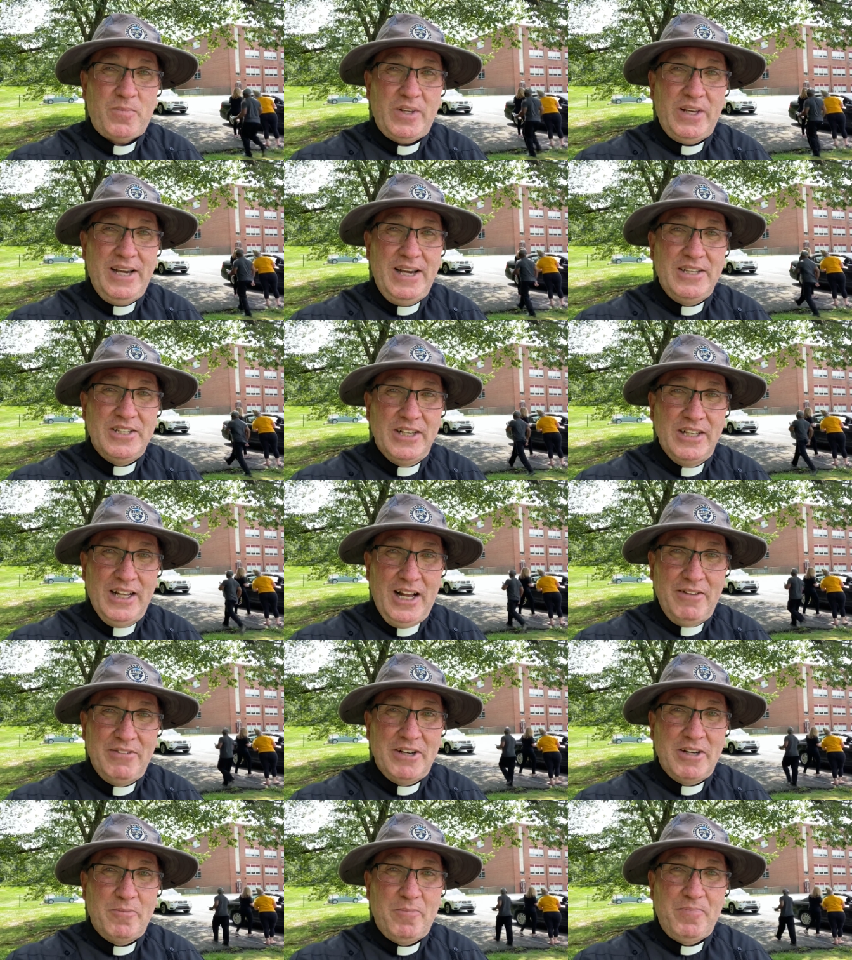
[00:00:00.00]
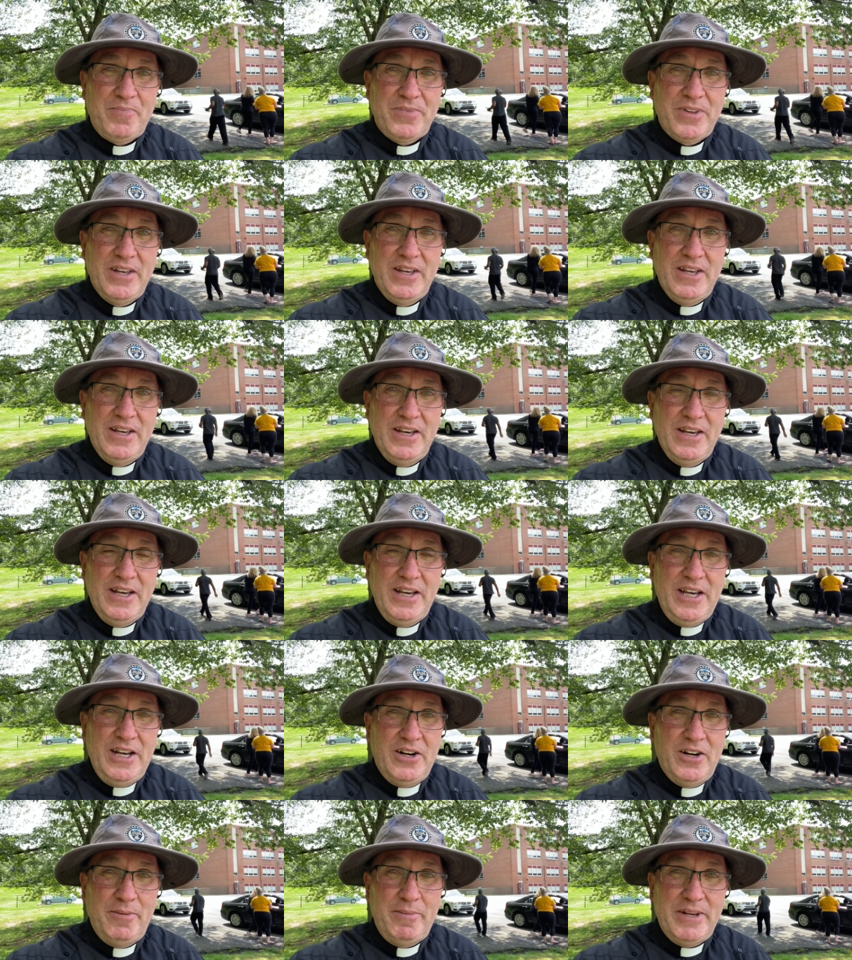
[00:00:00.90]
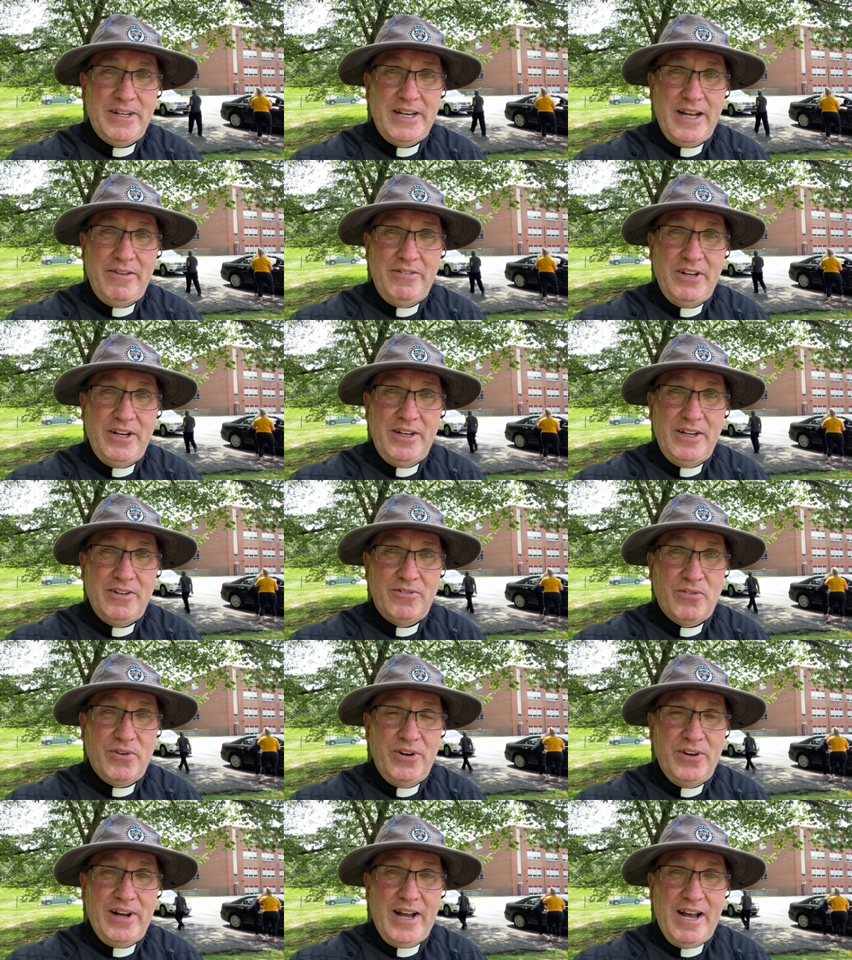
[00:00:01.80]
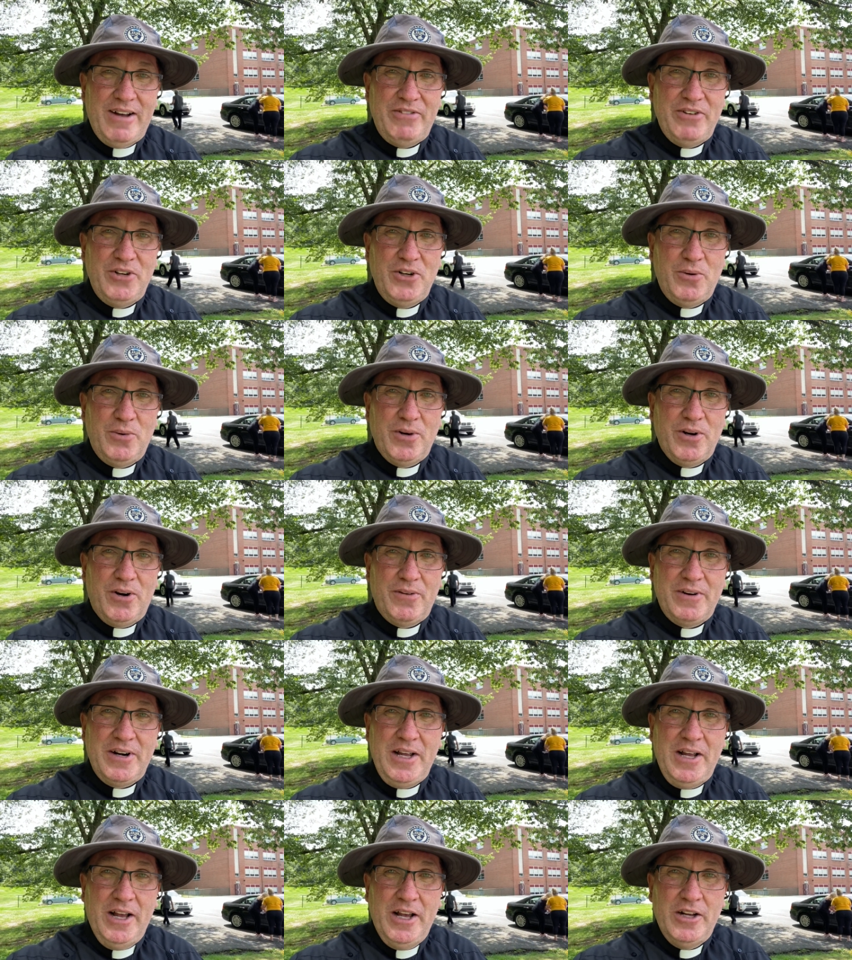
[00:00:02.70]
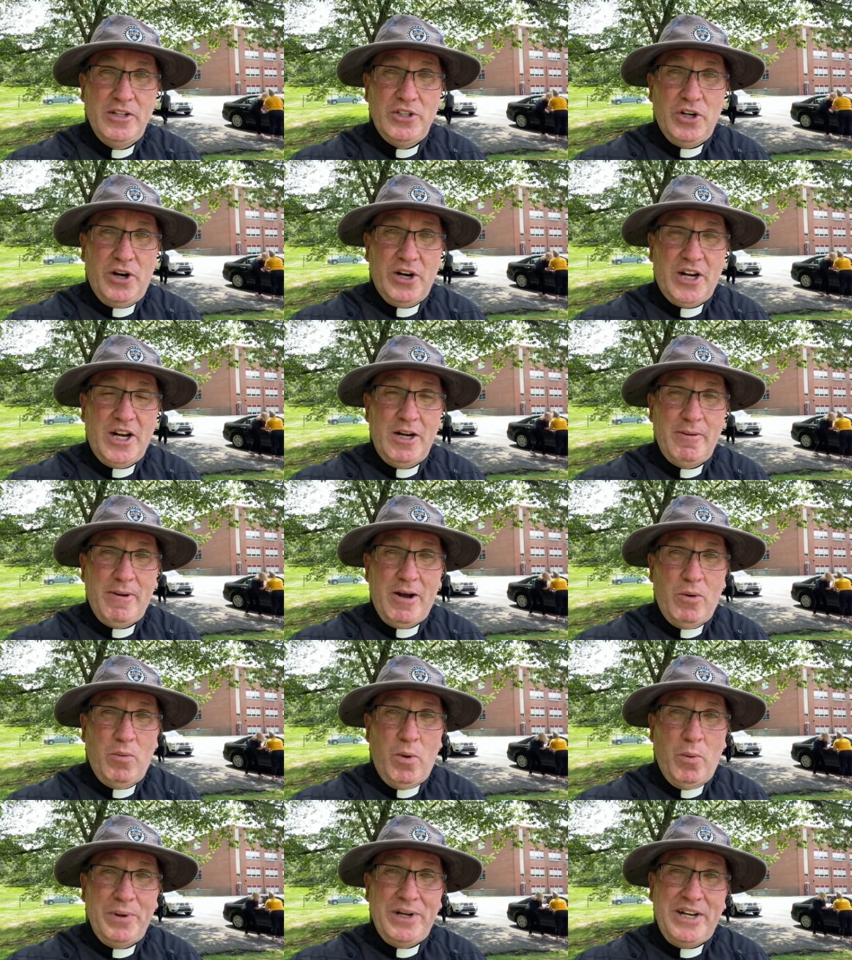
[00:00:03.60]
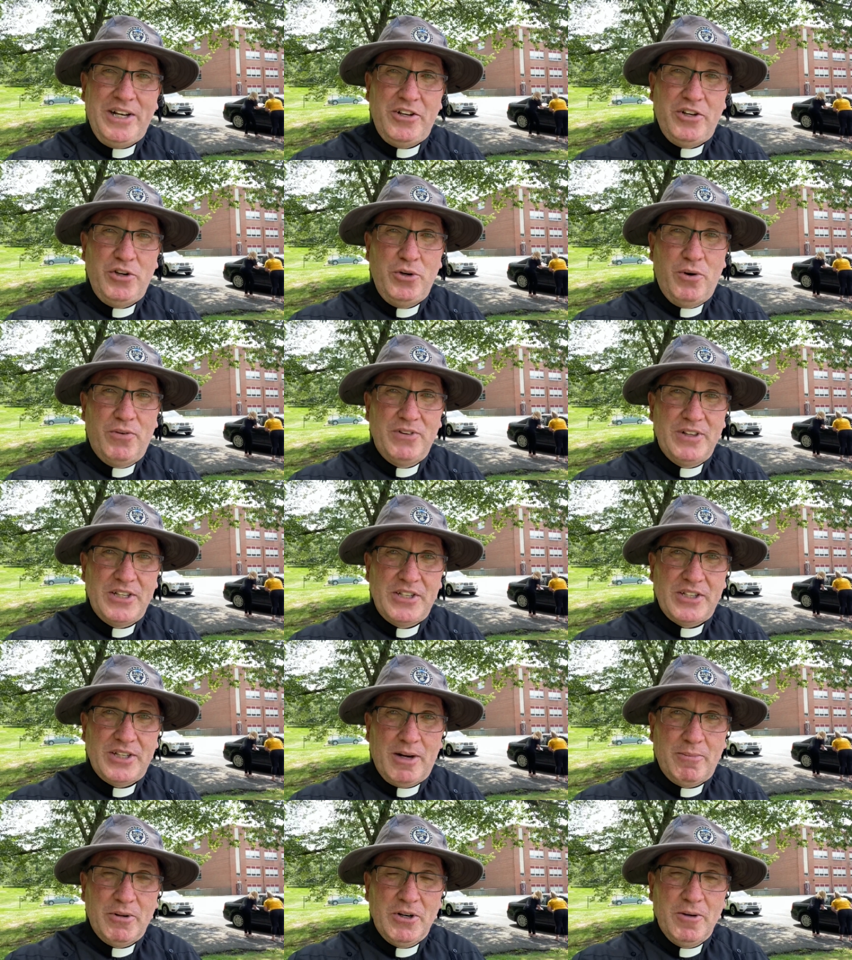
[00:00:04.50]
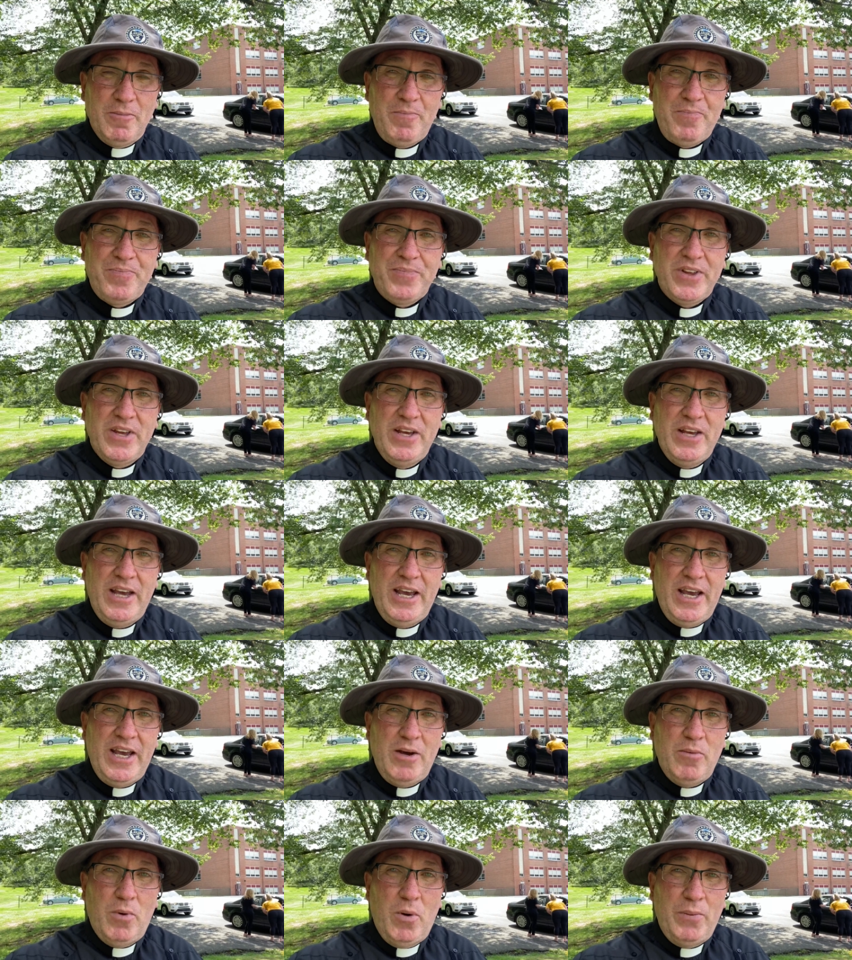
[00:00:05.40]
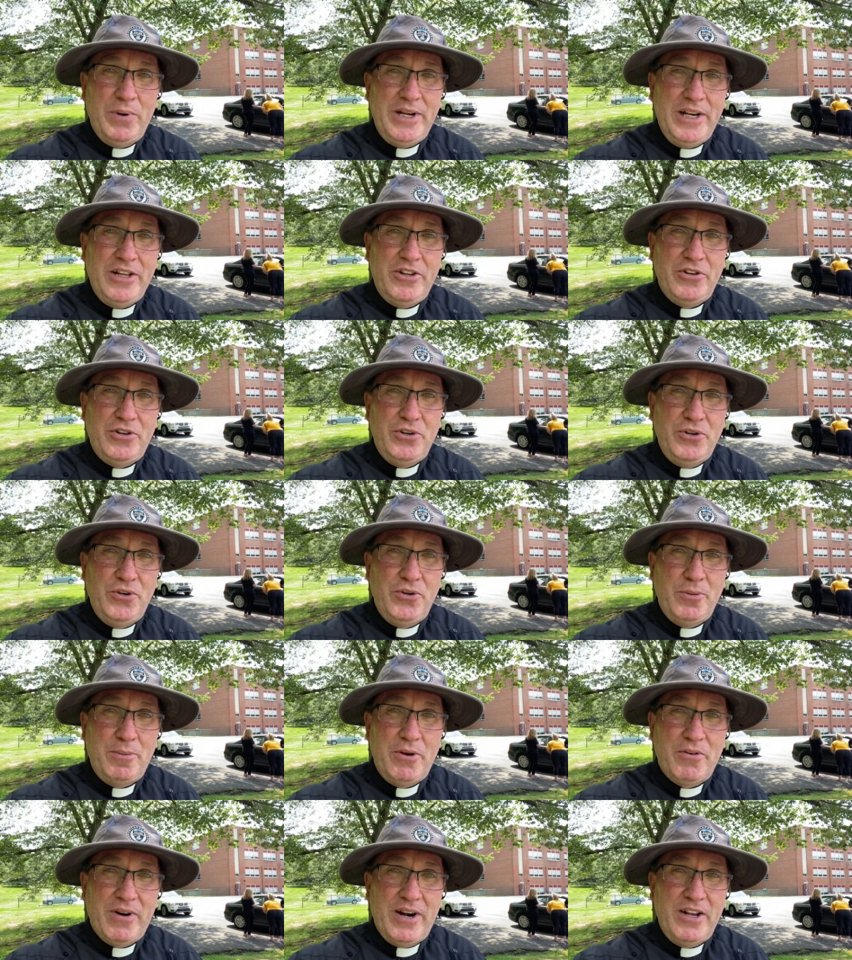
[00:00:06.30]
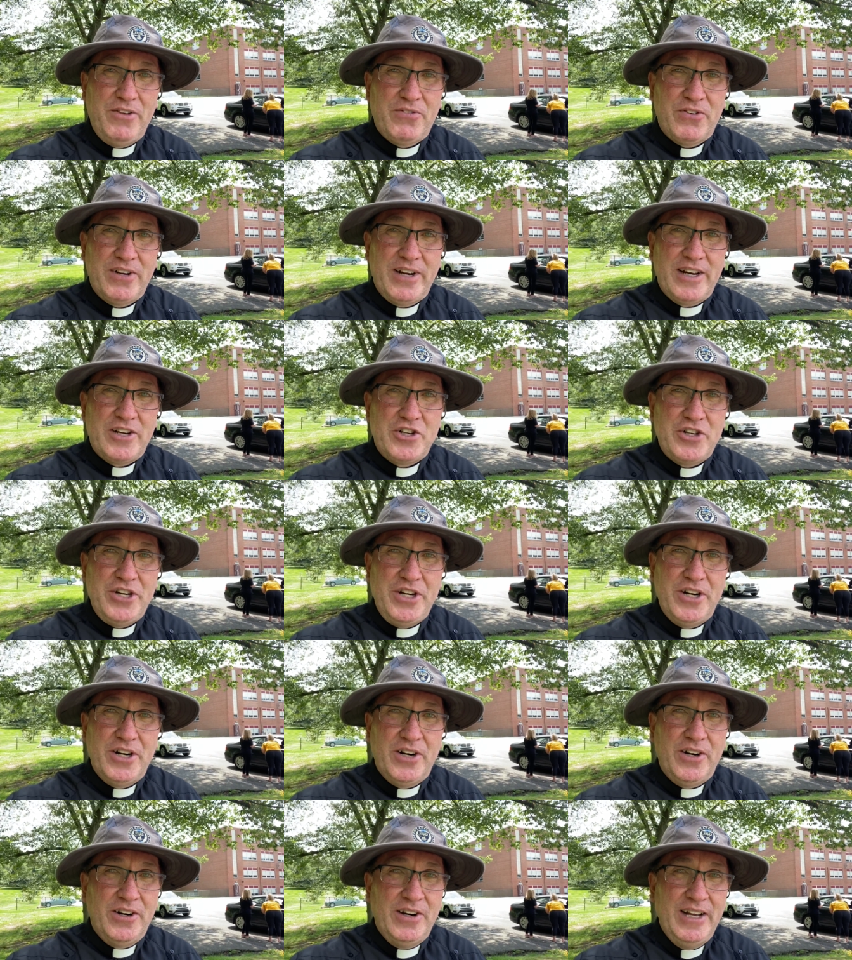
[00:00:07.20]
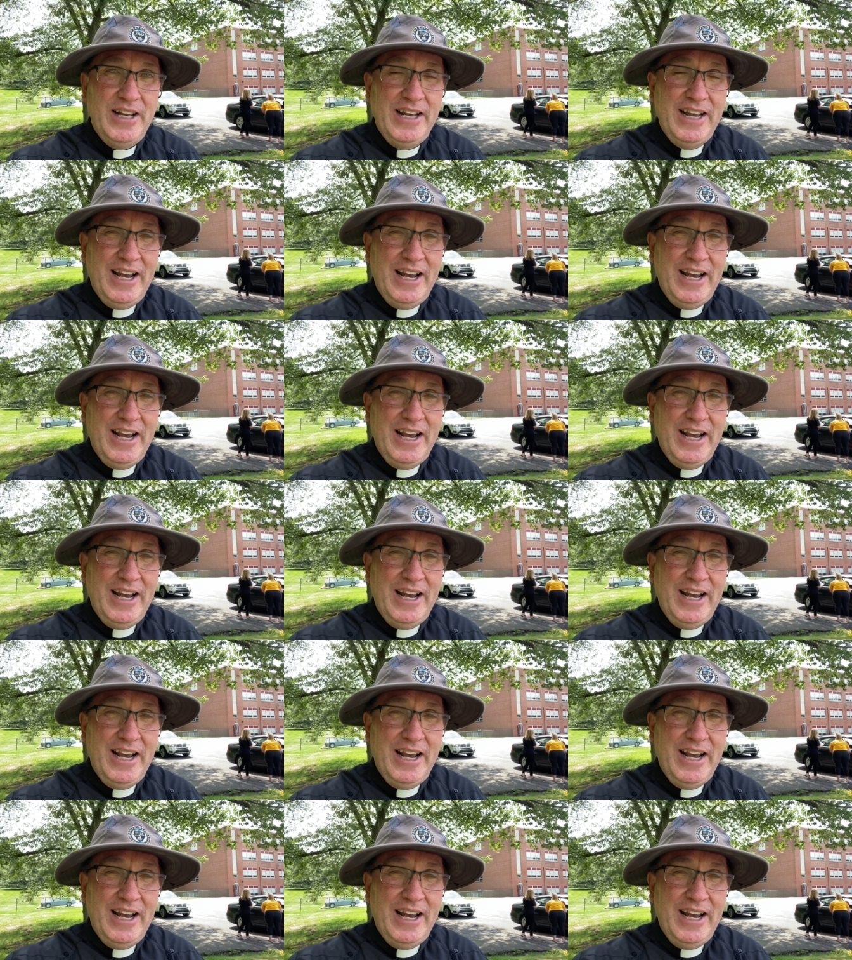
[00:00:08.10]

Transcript: Is it loving? Here at McDevitt and Royal Avenue, we're already talking about what we need to do over the summer and what we need to do to be ready for next year.